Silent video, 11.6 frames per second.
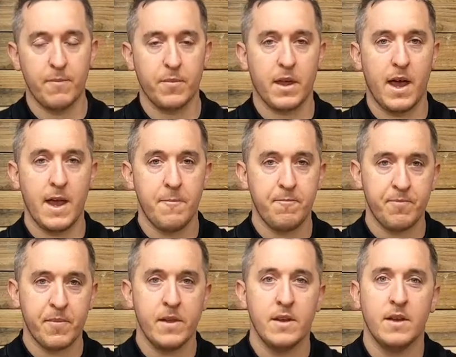Okay,
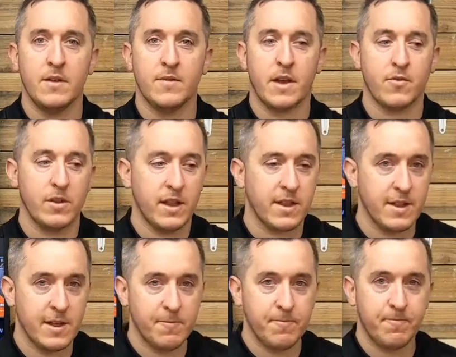thanks for
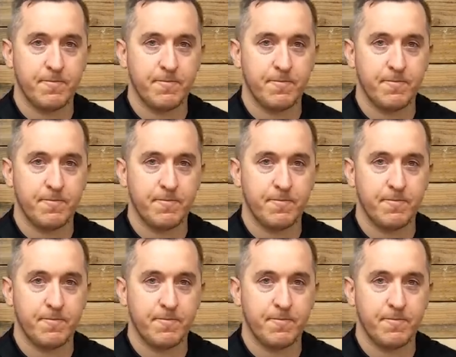listening.